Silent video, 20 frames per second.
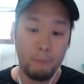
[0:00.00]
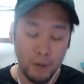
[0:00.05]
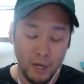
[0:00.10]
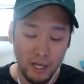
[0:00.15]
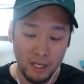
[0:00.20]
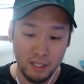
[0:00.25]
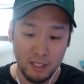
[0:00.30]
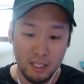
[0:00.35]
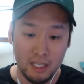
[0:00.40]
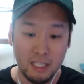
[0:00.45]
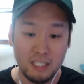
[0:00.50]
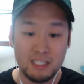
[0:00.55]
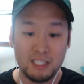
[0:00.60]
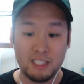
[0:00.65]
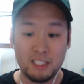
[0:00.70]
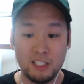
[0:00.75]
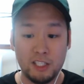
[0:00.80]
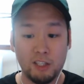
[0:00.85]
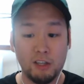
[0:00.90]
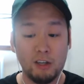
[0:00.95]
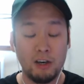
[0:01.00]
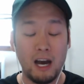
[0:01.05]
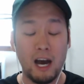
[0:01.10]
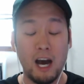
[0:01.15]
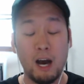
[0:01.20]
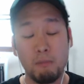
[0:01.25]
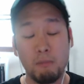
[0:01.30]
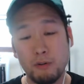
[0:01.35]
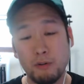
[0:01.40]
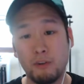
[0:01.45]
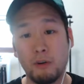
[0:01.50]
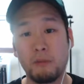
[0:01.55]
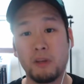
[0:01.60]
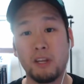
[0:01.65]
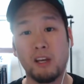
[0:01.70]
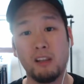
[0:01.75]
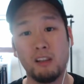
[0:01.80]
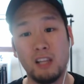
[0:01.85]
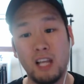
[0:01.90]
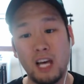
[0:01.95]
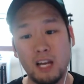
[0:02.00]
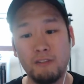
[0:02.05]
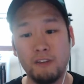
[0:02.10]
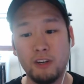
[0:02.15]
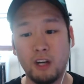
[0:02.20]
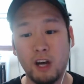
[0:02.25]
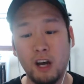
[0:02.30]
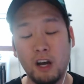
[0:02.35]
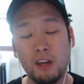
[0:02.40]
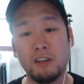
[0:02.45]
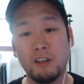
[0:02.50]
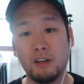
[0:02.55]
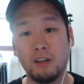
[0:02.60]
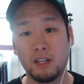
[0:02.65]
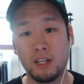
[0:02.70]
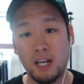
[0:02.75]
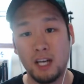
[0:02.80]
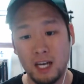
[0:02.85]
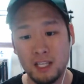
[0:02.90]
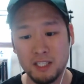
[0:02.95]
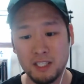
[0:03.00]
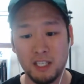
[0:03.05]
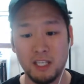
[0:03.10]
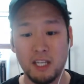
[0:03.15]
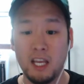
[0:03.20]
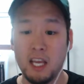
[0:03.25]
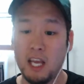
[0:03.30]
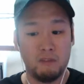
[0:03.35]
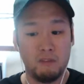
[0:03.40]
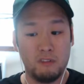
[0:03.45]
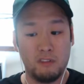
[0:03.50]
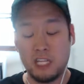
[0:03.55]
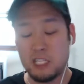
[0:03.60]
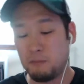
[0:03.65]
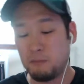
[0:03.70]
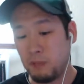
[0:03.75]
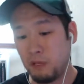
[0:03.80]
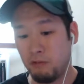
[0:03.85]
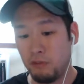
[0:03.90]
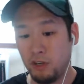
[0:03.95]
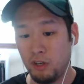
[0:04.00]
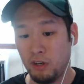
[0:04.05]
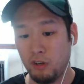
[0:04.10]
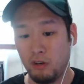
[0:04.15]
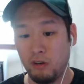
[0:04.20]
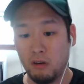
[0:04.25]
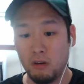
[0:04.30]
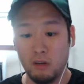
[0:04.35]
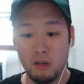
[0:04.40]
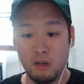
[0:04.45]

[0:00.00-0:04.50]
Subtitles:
but it's still outperforming a lot of your other content. Let's be real.